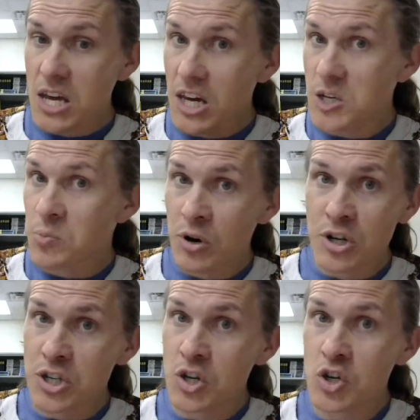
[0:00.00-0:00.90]
Each
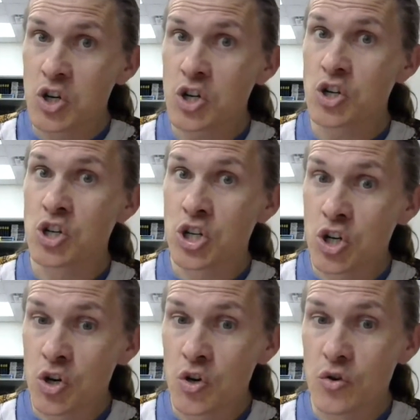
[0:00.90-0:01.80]
person should
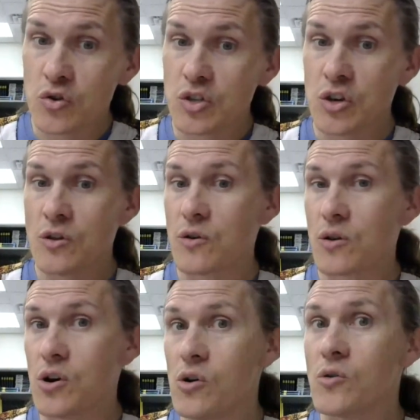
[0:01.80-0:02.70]
choose
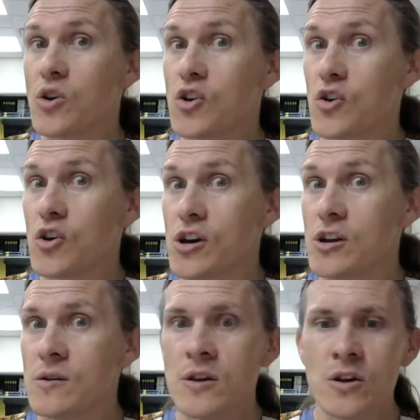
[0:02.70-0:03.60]
their own
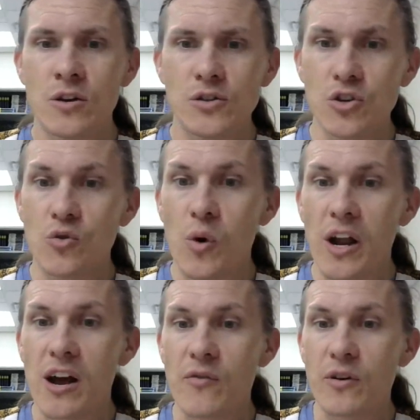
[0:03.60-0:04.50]
good, do
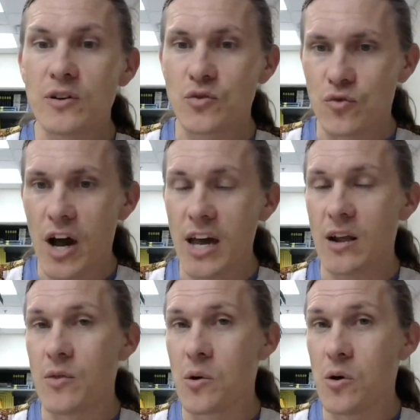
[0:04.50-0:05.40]
whatever is
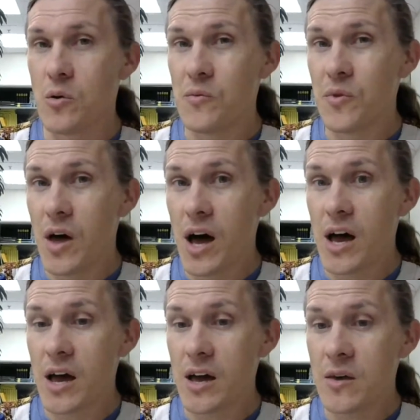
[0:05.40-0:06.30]
right in their own
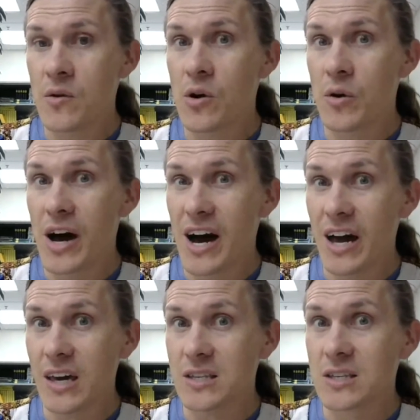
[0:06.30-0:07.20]
lot, in their own
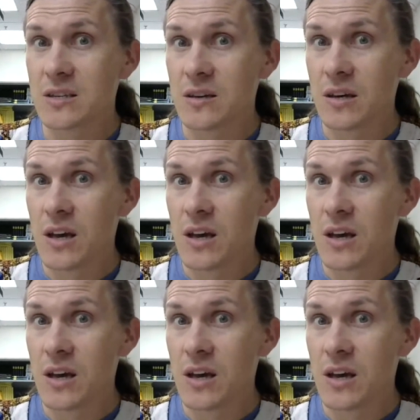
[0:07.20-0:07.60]
eyes.